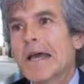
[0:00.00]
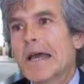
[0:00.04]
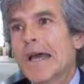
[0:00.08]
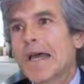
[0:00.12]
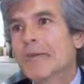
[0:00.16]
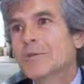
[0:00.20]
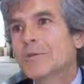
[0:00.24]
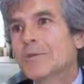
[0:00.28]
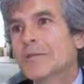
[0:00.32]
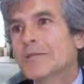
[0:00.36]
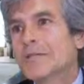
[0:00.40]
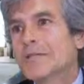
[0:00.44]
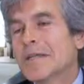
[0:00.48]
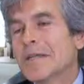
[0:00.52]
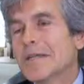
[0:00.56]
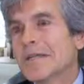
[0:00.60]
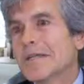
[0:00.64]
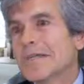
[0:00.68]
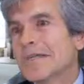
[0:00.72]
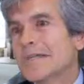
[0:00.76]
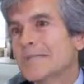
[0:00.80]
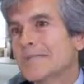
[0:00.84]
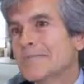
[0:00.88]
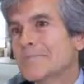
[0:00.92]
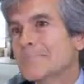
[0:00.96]
I would say
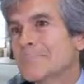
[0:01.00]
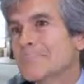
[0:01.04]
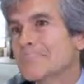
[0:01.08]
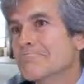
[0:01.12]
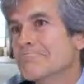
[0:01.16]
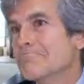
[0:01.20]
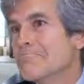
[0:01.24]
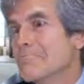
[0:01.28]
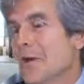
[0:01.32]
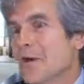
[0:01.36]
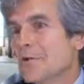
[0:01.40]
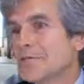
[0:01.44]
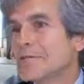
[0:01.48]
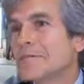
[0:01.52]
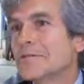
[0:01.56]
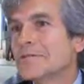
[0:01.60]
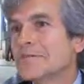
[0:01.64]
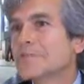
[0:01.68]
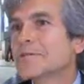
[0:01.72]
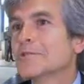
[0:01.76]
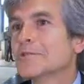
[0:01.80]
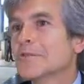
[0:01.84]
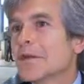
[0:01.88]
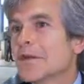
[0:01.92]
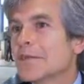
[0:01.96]
that most
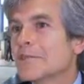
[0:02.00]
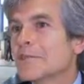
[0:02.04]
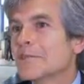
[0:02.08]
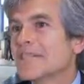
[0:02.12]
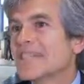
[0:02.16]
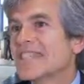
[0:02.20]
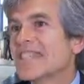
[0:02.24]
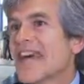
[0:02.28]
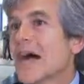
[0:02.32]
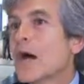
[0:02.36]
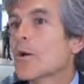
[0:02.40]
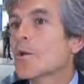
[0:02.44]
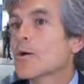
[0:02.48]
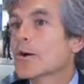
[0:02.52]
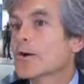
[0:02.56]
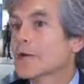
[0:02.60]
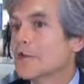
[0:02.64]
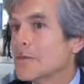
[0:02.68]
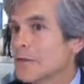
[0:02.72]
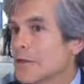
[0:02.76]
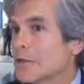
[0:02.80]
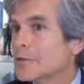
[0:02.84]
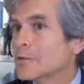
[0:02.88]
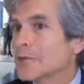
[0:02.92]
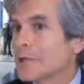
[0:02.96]
dermatologists now are
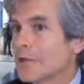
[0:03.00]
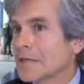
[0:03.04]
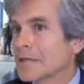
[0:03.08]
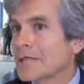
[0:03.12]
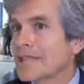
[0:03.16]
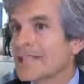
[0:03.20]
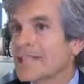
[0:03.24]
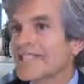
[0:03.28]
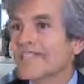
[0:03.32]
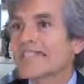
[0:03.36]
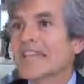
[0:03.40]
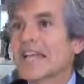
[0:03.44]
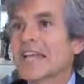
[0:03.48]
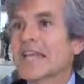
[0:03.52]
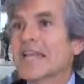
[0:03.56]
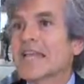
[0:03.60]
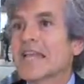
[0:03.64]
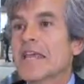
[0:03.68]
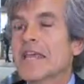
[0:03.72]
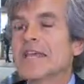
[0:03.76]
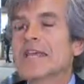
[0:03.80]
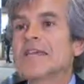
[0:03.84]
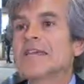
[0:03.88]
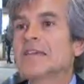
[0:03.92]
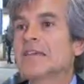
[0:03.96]
using this
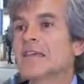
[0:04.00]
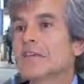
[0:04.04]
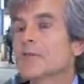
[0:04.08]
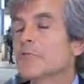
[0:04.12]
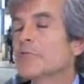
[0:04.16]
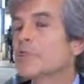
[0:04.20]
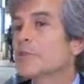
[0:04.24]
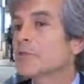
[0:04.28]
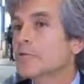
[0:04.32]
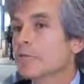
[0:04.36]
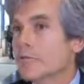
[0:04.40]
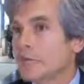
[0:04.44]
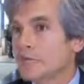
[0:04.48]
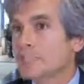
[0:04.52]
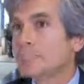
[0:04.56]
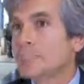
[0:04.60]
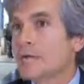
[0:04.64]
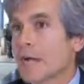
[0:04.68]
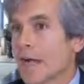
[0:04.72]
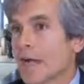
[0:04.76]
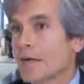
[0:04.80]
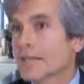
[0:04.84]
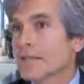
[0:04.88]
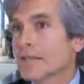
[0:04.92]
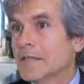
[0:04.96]
technique in their routine
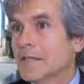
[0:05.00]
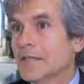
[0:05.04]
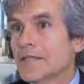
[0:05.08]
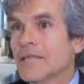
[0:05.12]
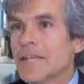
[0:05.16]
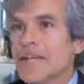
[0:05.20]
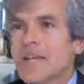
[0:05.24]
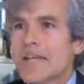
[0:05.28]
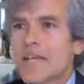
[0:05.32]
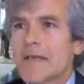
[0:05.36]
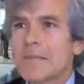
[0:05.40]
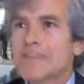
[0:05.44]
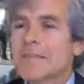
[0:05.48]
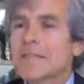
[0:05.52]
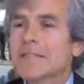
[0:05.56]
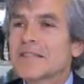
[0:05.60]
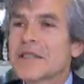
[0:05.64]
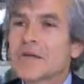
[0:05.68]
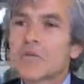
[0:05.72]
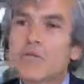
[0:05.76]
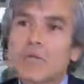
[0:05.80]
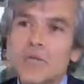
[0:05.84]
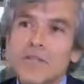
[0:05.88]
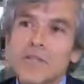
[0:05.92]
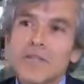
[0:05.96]
practice, but
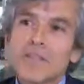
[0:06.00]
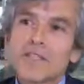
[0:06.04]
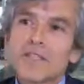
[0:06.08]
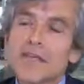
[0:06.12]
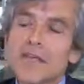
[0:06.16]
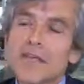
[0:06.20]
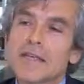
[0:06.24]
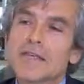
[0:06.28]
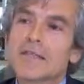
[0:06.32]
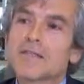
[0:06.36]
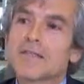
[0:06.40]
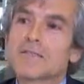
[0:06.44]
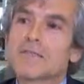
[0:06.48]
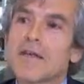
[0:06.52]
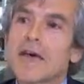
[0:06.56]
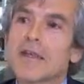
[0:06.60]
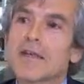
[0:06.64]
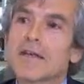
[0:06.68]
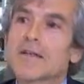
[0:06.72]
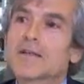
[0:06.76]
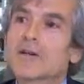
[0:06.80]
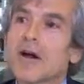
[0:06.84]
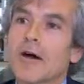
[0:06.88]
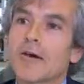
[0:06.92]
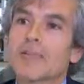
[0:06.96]
I wouldn't say it's
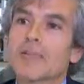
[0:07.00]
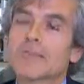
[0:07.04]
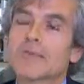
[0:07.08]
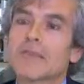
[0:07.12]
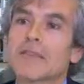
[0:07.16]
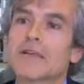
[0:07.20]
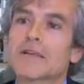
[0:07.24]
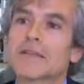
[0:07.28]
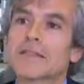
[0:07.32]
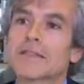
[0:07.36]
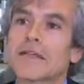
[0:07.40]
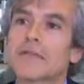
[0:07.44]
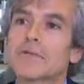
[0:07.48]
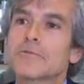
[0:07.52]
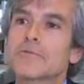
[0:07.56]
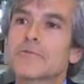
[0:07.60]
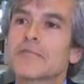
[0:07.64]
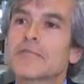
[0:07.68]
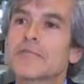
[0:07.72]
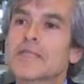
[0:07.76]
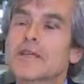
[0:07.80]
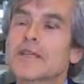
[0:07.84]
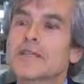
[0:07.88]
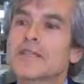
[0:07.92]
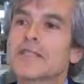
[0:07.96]
rather complex. I
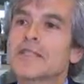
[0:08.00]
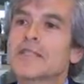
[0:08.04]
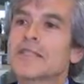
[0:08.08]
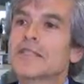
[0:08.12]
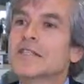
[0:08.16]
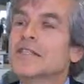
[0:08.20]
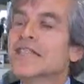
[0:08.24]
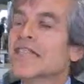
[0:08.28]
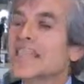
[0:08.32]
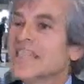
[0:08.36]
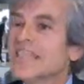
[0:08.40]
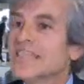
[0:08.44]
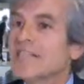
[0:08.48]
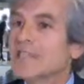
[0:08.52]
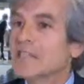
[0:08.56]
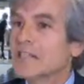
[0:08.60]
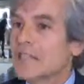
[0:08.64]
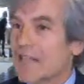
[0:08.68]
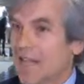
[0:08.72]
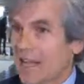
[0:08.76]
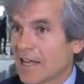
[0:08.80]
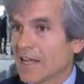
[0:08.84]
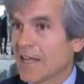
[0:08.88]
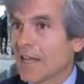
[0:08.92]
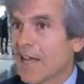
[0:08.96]
would say it's an easy
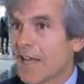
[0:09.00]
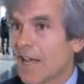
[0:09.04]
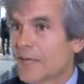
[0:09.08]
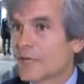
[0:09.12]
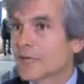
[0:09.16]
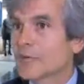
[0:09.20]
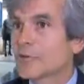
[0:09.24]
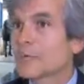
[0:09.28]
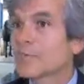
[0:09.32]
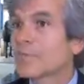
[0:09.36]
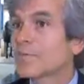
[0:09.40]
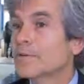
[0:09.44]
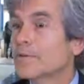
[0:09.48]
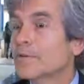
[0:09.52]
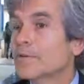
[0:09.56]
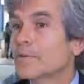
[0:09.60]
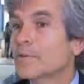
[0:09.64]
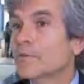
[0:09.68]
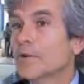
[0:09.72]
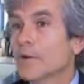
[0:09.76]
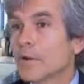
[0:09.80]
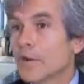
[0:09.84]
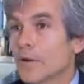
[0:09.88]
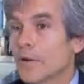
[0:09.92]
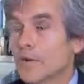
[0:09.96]
technique to
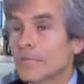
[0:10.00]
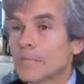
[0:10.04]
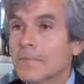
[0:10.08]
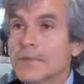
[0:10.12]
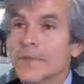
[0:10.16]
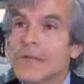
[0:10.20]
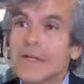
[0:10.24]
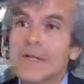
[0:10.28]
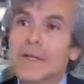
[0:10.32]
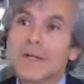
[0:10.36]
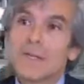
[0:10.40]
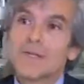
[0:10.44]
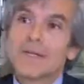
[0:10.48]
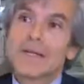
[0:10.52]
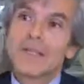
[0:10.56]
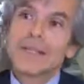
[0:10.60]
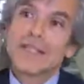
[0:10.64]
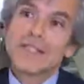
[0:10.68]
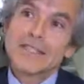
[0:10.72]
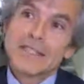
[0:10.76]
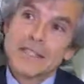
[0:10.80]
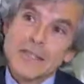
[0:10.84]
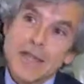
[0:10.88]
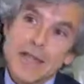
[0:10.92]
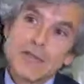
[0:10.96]
perform, but
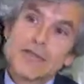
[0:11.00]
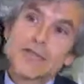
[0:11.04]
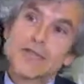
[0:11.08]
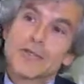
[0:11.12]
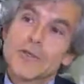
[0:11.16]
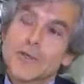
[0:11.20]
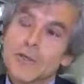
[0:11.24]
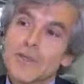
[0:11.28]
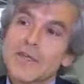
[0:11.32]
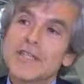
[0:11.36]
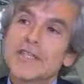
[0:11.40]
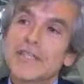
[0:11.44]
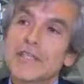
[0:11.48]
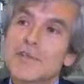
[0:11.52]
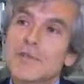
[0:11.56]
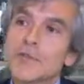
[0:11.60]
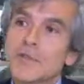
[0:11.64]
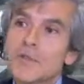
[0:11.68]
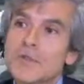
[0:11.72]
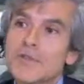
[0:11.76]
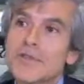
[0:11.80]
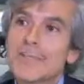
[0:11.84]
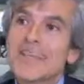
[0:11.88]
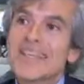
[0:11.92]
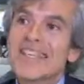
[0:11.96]
it's not so easy
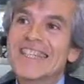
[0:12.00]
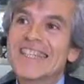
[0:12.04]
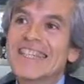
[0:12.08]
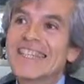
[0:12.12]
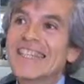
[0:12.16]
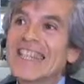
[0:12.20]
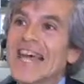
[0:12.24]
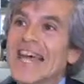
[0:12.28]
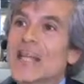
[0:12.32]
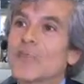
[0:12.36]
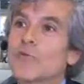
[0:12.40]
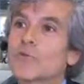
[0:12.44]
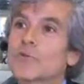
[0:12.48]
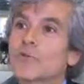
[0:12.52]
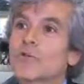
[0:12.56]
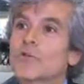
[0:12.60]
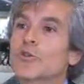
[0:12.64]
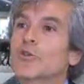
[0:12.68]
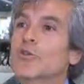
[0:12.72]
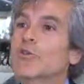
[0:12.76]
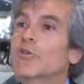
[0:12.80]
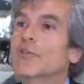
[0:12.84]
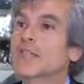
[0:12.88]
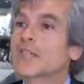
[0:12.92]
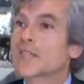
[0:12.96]
to understand what
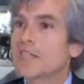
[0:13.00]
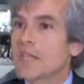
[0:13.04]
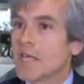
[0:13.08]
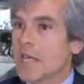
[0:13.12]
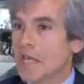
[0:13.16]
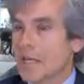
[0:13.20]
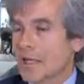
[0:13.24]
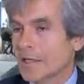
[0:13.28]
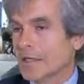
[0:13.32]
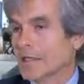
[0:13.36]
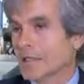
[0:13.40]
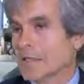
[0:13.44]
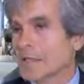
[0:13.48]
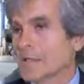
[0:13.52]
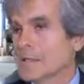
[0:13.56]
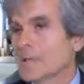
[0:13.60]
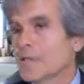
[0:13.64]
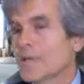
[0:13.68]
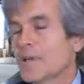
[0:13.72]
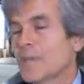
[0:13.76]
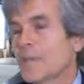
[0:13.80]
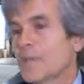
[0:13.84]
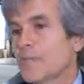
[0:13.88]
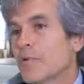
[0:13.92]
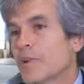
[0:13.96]
you are saying. So
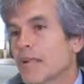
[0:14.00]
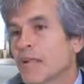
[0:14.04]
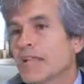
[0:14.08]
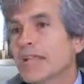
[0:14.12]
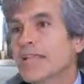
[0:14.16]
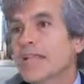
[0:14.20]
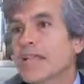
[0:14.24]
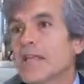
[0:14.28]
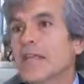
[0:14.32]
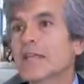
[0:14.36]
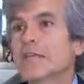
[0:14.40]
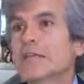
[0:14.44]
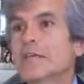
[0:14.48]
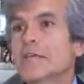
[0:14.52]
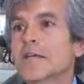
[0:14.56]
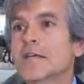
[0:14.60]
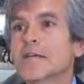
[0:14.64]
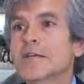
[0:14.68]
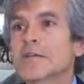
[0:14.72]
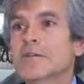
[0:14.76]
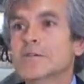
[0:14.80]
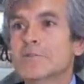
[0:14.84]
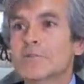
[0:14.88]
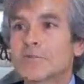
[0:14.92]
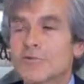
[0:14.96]
we really need
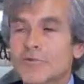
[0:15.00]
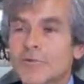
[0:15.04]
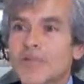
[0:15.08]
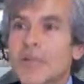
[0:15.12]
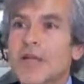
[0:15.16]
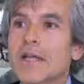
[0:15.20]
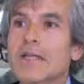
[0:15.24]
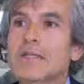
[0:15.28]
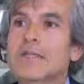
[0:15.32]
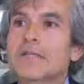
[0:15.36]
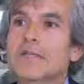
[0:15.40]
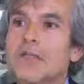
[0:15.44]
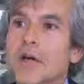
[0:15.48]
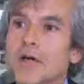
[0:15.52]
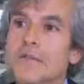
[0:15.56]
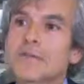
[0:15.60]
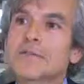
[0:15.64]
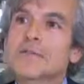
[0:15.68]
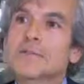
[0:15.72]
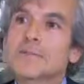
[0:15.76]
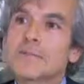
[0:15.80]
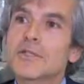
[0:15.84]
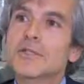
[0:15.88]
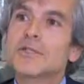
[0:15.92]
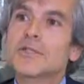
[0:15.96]
to train
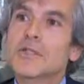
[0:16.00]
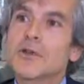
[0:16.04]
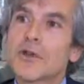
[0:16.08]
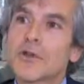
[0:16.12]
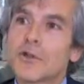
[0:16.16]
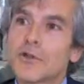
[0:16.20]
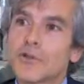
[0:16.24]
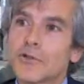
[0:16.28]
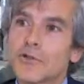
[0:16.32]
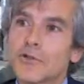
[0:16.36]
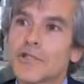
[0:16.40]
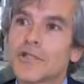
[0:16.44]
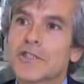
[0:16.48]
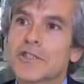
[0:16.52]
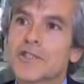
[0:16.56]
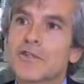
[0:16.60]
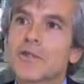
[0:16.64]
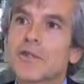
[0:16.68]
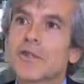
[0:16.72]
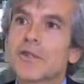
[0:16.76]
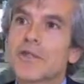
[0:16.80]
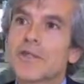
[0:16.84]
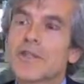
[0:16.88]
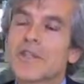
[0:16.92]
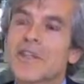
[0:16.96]
young dermatologists in
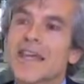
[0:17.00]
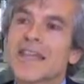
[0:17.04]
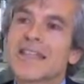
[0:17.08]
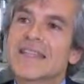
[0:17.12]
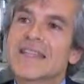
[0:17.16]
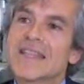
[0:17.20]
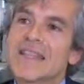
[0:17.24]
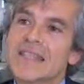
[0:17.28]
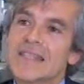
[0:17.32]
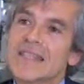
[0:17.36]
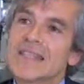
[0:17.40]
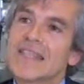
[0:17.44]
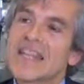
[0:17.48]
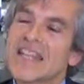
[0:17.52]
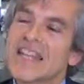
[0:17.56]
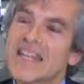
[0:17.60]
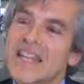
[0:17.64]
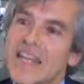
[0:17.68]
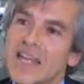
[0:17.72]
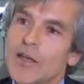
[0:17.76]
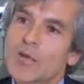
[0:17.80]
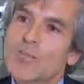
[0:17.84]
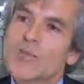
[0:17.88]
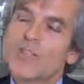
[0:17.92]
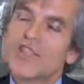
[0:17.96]
order that this
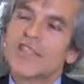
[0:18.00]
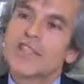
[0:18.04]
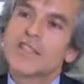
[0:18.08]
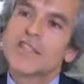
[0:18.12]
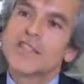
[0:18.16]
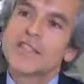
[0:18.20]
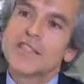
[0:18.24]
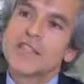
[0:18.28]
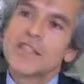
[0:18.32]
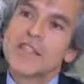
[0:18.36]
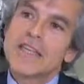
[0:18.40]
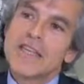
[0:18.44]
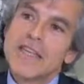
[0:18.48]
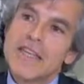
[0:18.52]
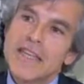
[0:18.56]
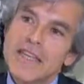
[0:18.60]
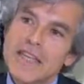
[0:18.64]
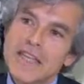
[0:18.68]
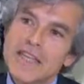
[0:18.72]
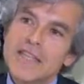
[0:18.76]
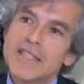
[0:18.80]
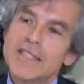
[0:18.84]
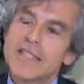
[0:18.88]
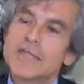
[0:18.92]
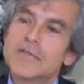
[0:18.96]
technique, which is
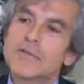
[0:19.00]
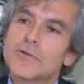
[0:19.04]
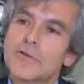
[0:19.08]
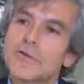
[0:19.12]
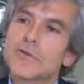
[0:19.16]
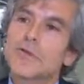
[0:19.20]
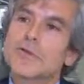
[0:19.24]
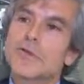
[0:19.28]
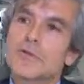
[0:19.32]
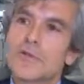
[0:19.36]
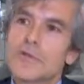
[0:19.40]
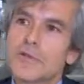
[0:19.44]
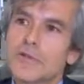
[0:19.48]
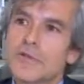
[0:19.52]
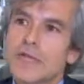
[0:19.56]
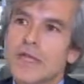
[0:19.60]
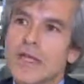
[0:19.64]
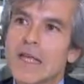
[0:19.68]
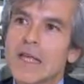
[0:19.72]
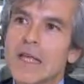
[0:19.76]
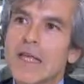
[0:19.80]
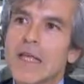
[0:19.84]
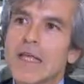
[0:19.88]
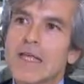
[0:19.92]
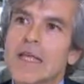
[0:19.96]
easy to use,
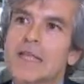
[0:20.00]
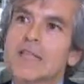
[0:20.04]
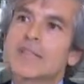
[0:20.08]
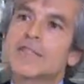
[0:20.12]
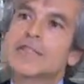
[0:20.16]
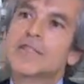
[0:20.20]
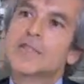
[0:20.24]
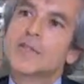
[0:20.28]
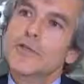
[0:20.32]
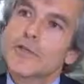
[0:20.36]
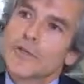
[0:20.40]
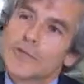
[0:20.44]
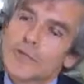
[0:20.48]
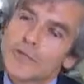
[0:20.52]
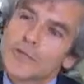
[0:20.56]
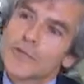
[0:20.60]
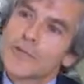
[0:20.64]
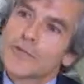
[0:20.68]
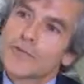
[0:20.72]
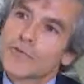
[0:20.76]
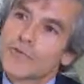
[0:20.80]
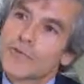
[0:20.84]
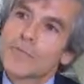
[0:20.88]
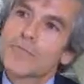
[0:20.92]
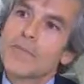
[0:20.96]
it's
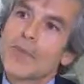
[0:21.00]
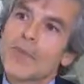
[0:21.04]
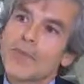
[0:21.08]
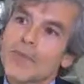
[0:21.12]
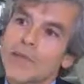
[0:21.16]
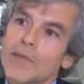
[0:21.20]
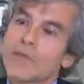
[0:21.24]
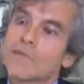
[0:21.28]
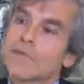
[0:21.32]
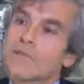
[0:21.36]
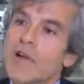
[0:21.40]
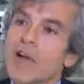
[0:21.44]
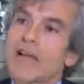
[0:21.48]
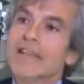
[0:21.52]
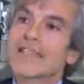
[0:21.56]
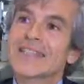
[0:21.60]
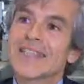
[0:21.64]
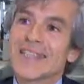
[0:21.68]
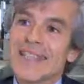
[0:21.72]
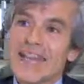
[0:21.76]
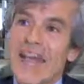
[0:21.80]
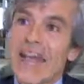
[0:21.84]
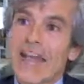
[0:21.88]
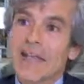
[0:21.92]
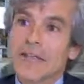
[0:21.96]
useful for making right
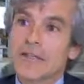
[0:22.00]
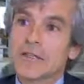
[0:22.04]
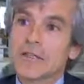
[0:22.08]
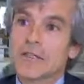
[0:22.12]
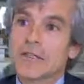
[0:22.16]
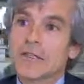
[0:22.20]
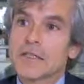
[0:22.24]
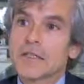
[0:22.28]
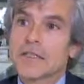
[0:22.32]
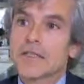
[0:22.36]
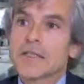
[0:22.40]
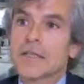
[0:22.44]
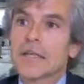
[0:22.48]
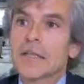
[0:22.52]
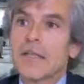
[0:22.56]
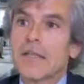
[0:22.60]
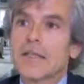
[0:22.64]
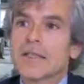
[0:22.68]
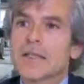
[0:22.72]
diagnoses.